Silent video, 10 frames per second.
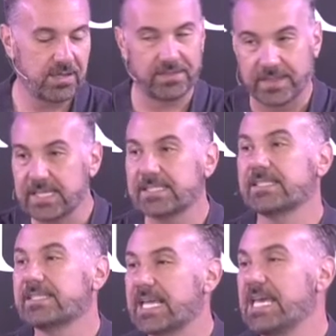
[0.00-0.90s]
This
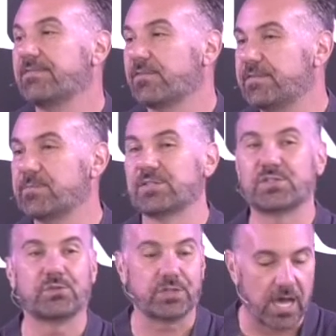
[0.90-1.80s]
is a fulfillment.
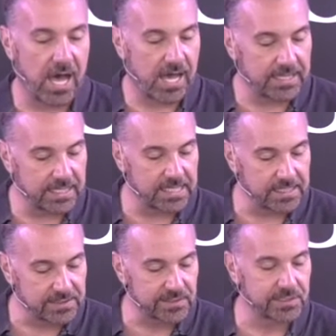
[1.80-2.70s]
So God
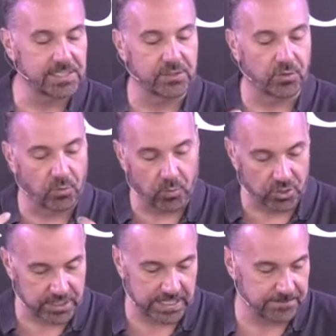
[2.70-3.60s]
is still
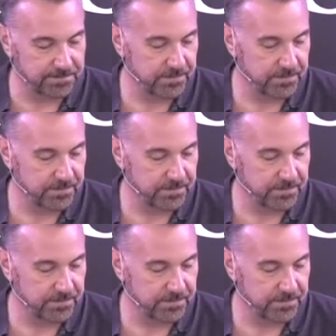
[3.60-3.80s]
working.